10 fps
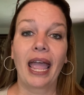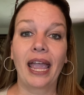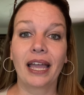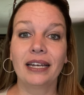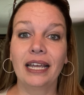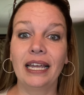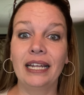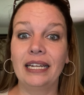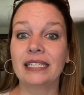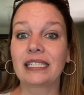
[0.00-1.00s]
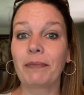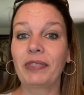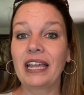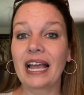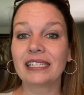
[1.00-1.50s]
And it is
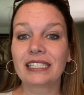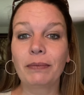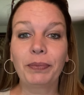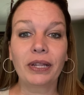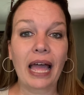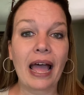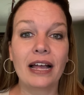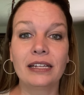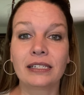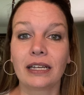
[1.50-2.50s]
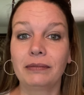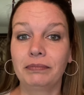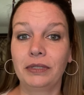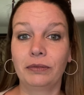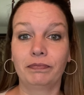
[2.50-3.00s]
something as simple as
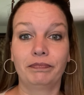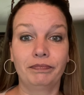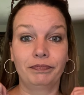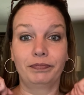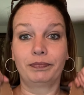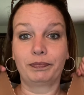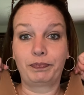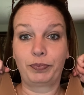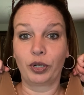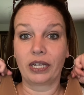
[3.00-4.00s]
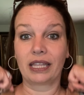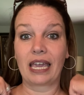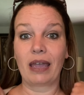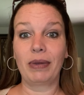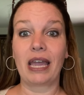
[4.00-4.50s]
pulling the
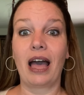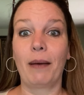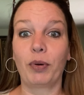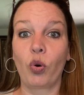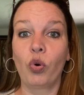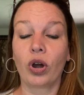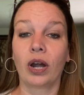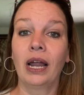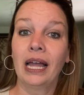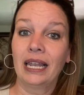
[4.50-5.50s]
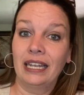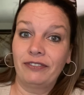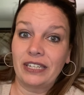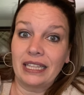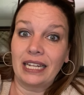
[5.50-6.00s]
cami up or
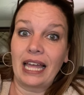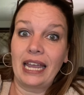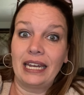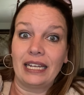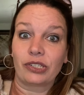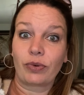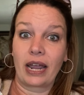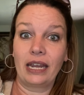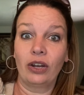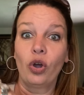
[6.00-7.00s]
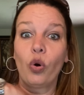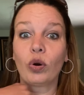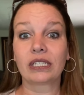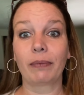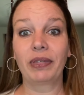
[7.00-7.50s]
lifting the ladies, right?
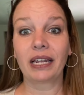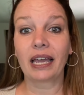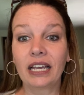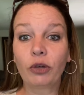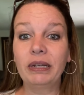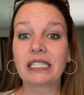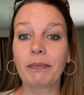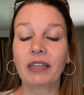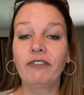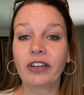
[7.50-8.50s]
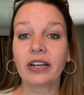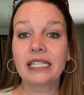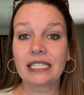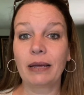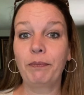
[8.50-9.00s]
Or something it could be something very
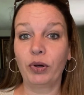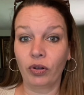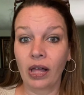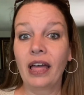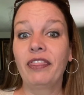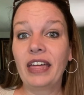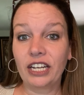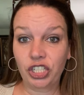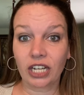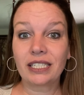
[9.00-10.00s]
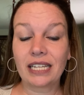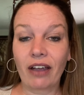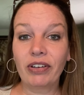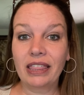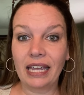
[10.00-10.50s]
simple that adjusts
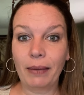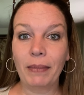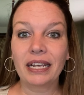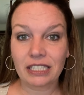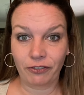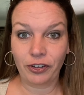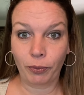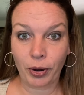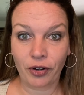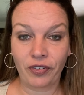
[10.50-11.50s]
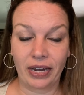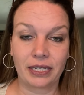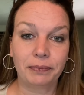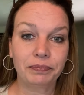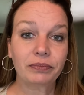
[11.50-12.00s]
everything and makes it feel perfect.